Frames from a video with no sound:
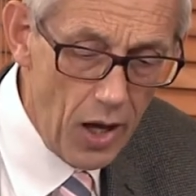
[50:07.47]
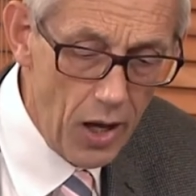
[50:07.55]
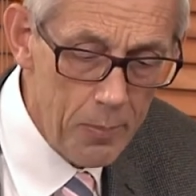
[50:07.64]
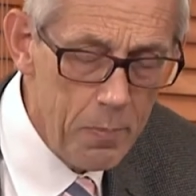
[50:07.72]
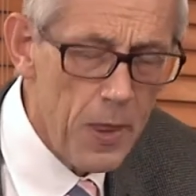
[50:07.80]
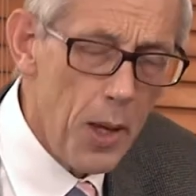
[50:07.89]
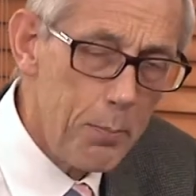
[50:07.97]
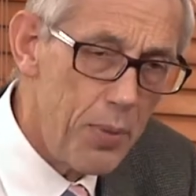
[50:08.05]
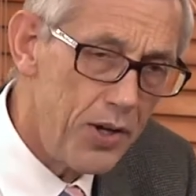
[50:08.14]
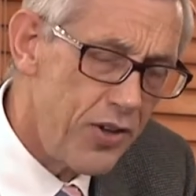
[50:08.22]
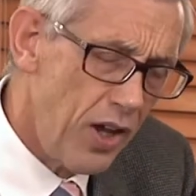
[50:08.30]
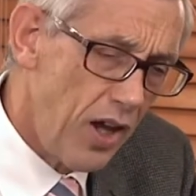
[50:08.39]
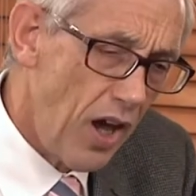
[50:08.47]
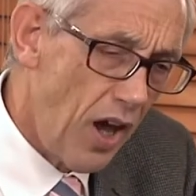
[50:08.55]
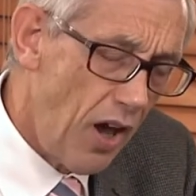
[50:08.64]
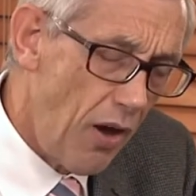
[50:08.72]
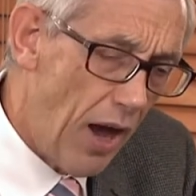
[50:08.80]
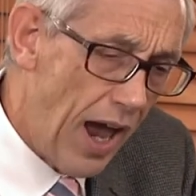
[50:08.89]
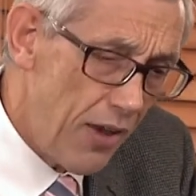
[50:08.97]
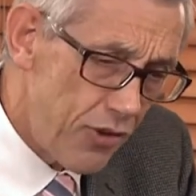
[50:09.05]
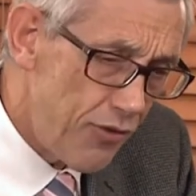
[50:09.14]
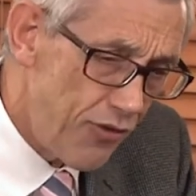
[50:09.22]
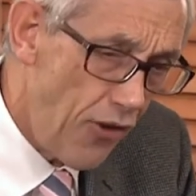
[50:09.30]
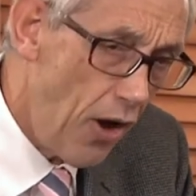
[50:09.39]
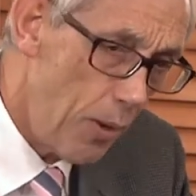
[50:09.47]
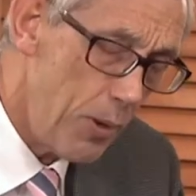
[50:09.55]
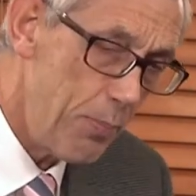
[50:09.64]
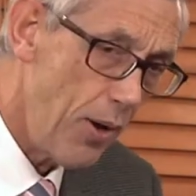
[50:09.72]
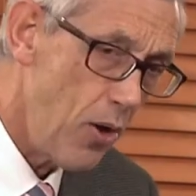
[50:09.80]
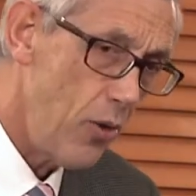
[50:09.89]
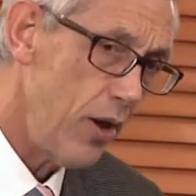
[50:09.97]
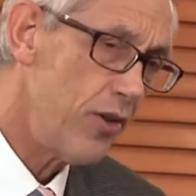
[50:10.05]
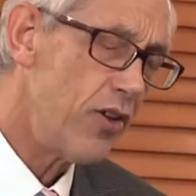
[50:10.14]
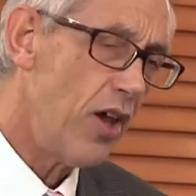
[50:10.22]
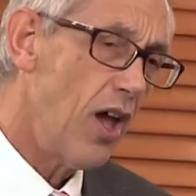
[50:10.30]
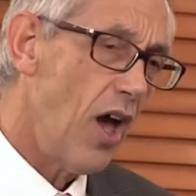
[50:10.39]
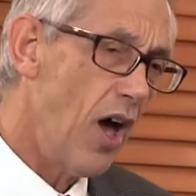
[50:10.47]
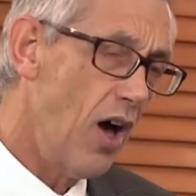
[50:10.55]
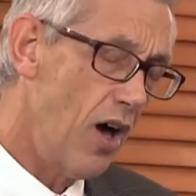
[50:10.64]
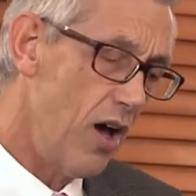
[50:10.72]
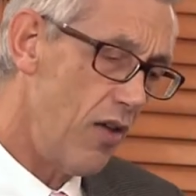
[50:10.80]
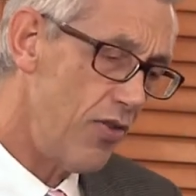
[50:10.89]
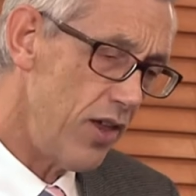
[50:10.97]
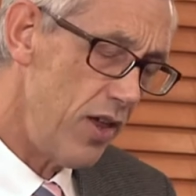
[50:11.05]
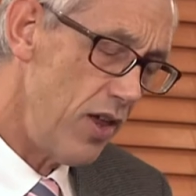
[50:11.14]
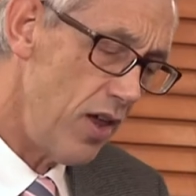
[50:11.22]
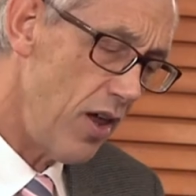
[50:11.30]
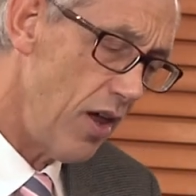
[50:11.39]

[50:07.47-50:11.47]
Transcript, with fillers: Um, but as a farmer poet, uh, the